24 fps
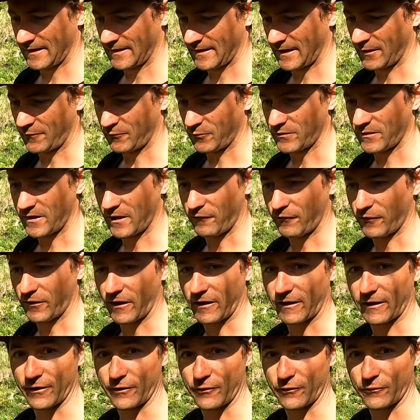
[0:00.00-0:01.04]
that would
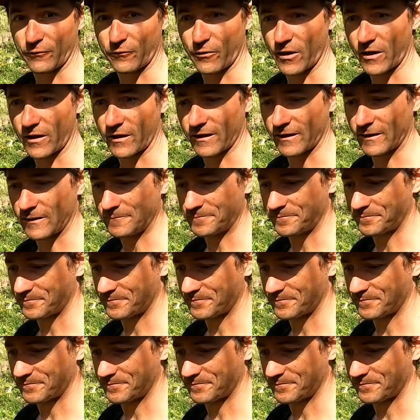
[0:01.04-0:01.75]
definitely not work.